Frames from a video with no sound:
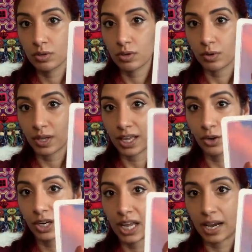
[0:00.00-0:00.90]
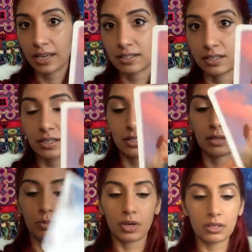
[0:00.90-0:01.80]
Okay, you're connected to
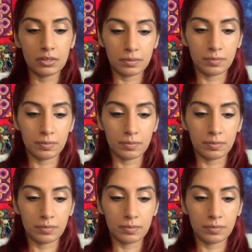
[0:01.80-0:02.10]
someone.